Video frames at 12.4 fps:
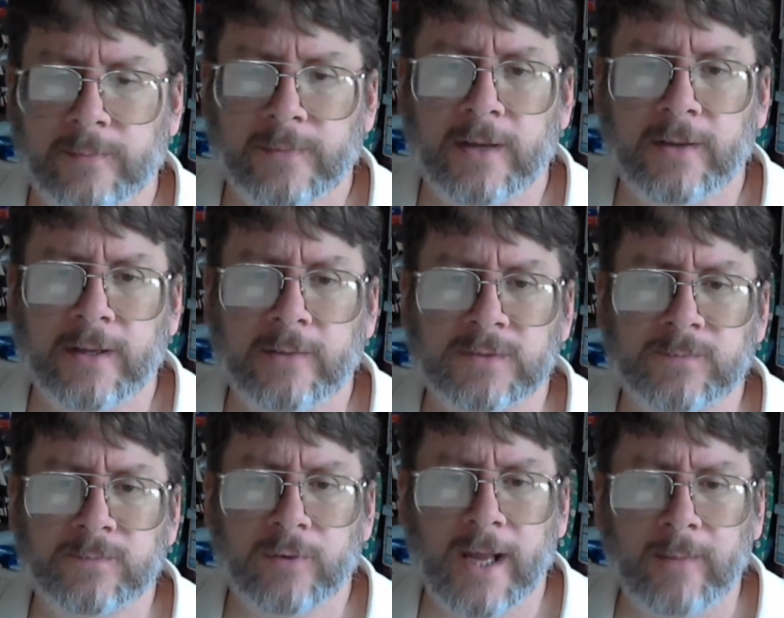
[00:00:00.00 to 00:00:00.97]
Now, it was
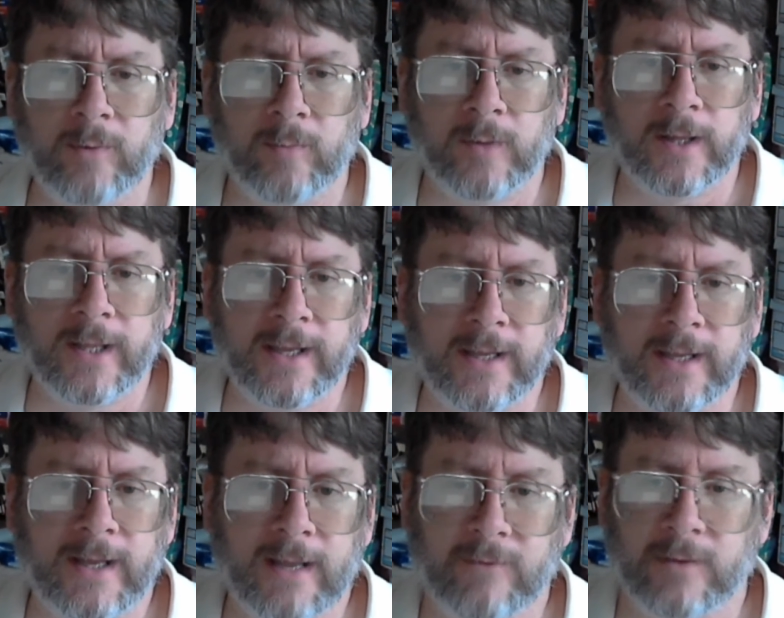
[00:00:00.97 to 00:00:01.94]
probably
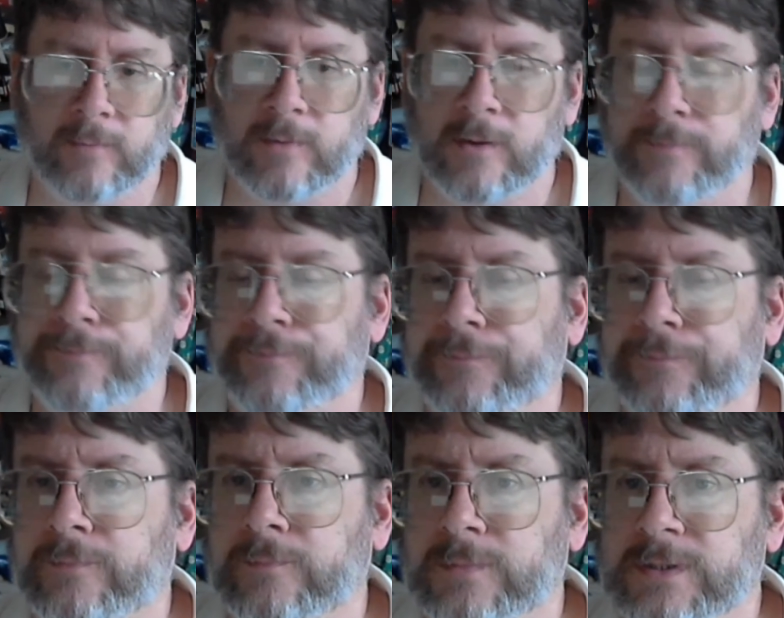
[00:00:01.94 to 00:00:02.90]
inevitable,
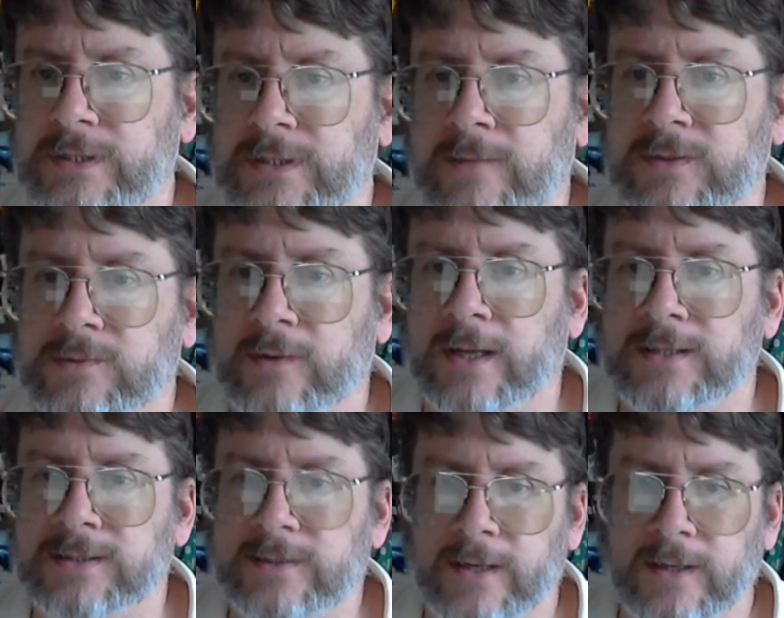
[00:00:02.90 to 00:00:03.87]
Stevens writes
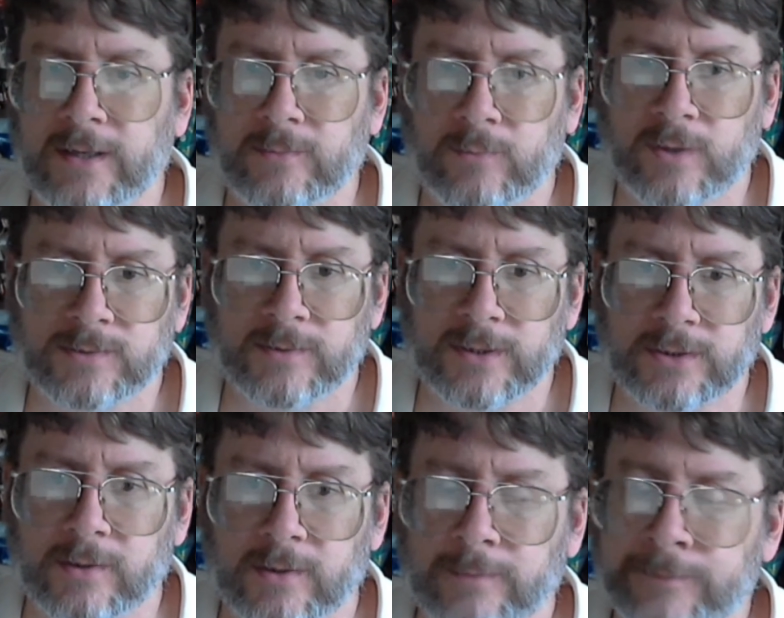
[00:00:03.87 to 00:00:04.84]
today at the Wall Street
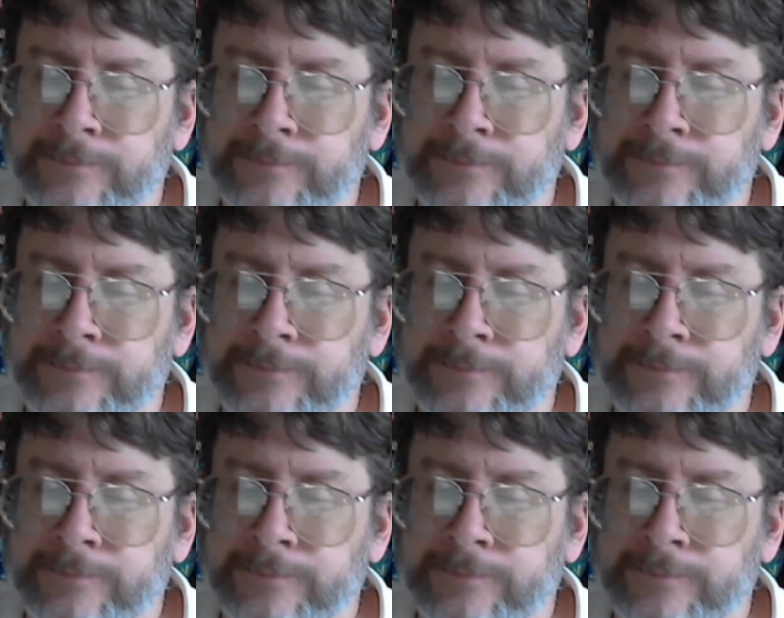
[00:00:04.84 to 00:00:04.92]
Journal,